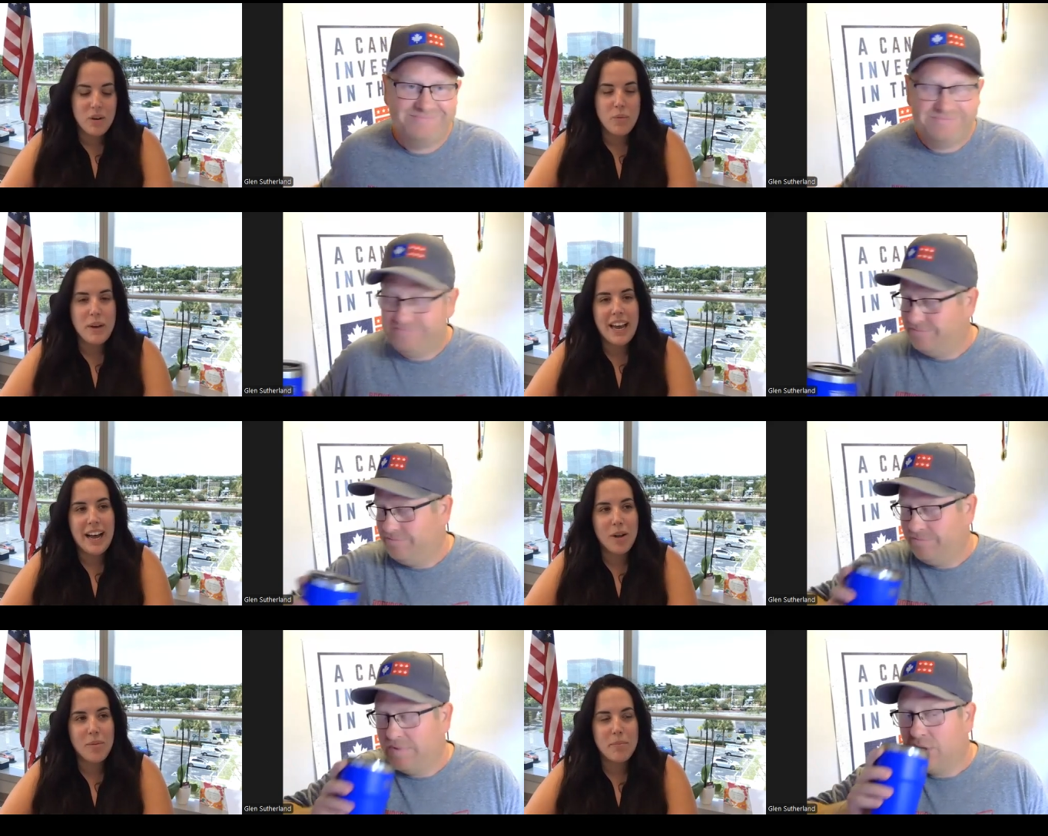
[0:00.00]
Speaker 1: We
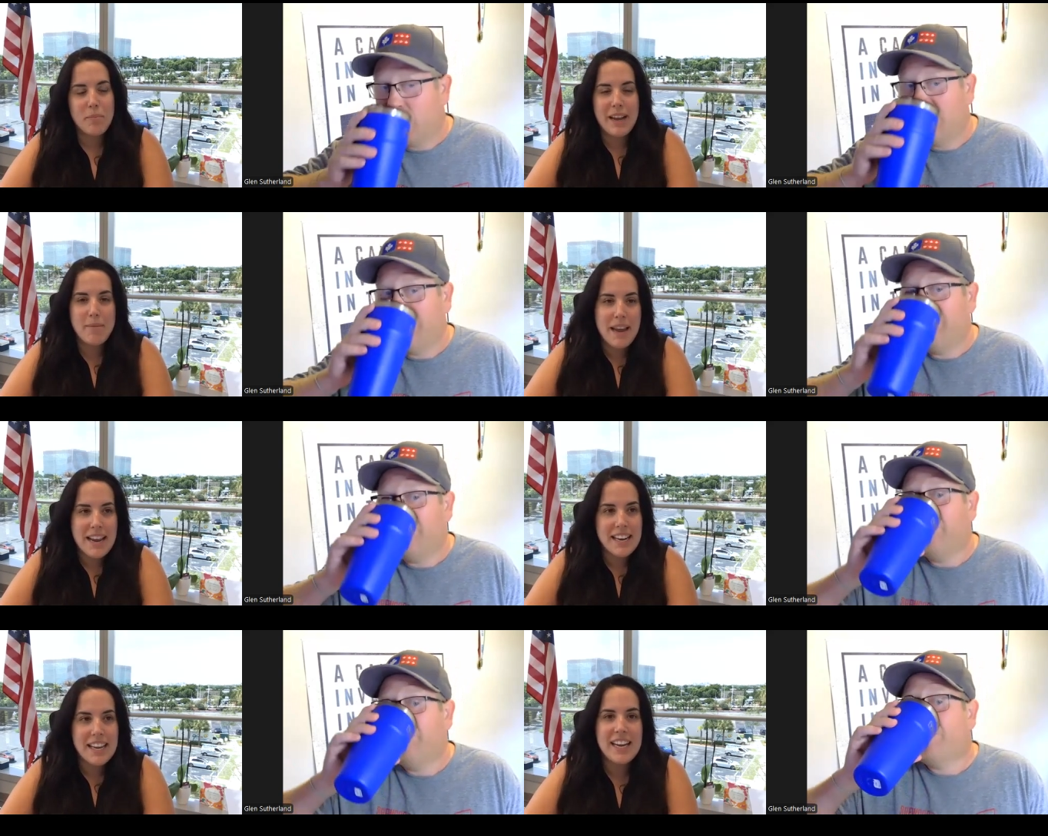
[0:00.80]
help my,
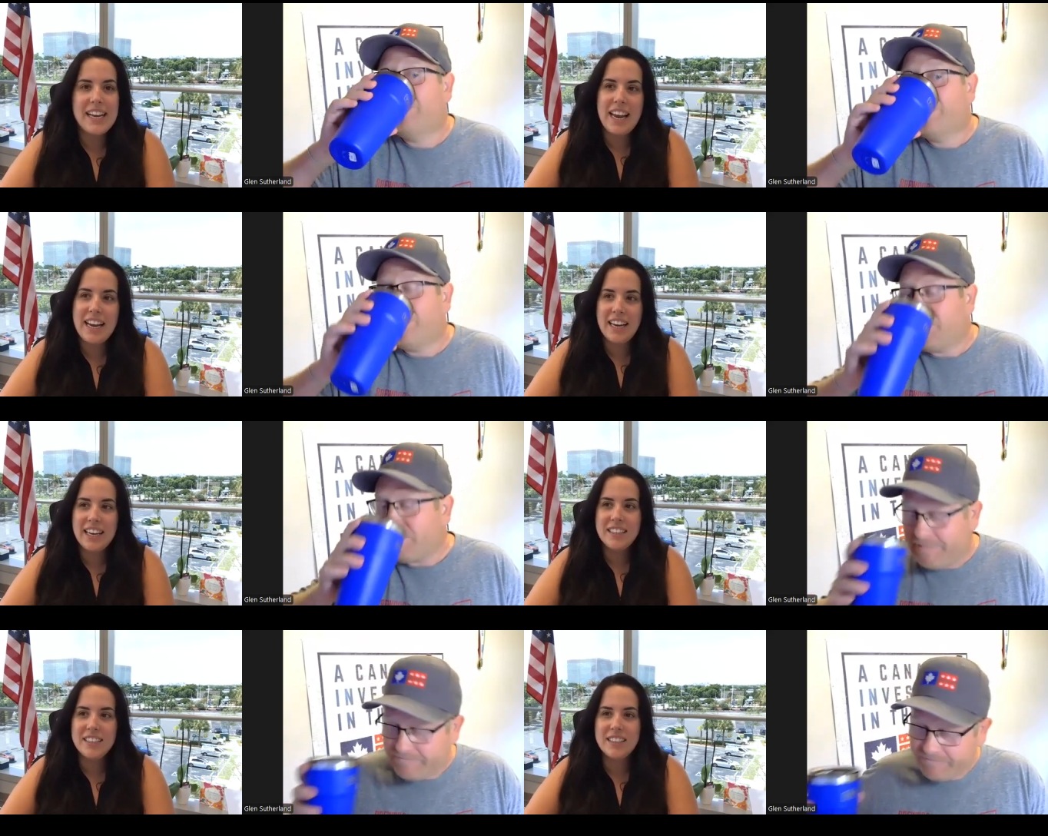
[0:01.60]
mainly
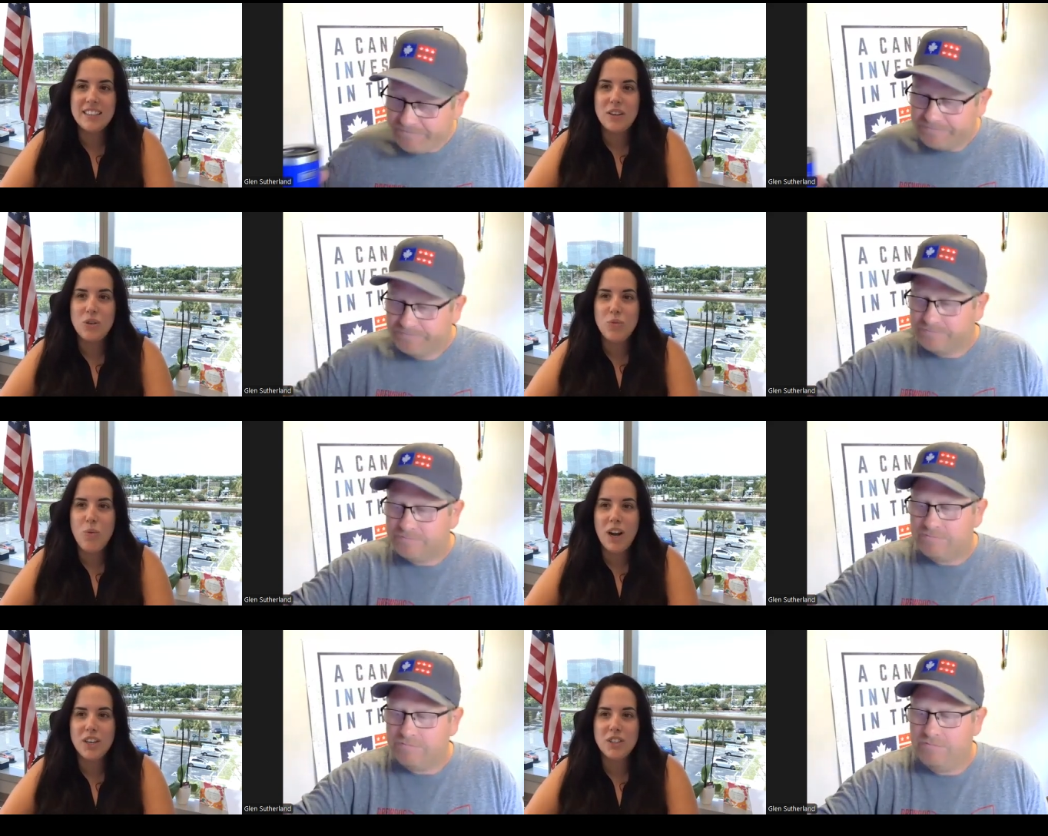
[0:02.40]
Canadians who
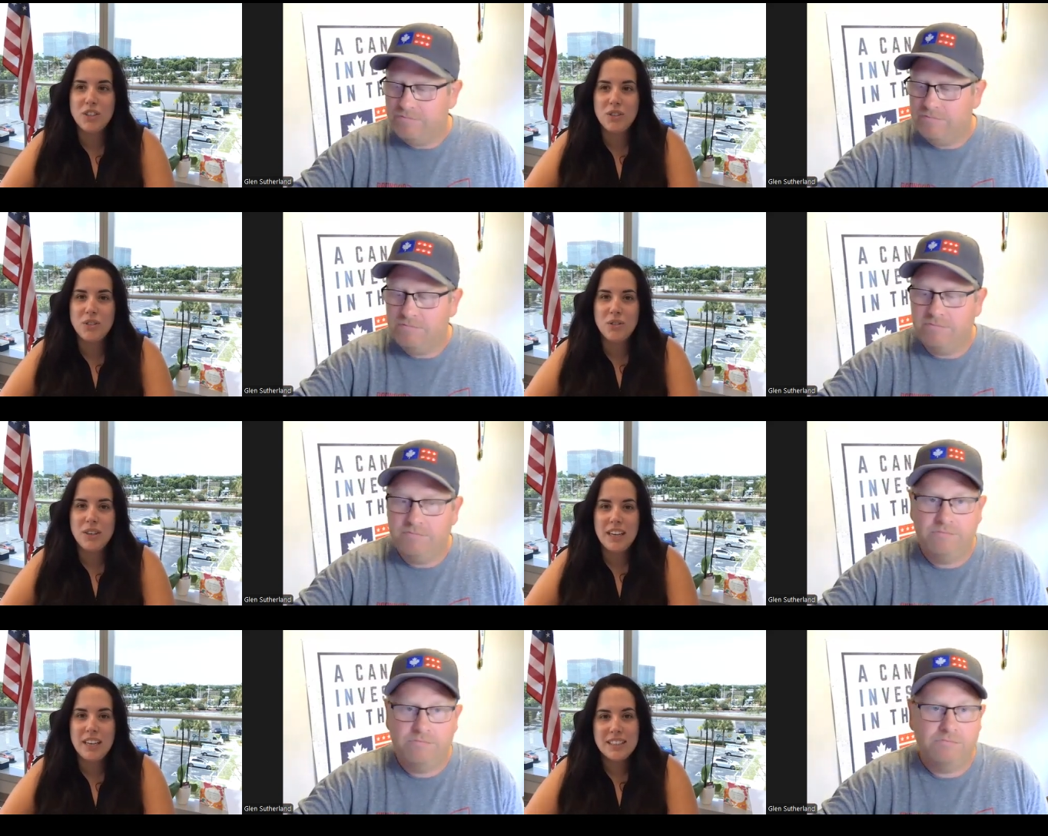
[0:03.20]
want to,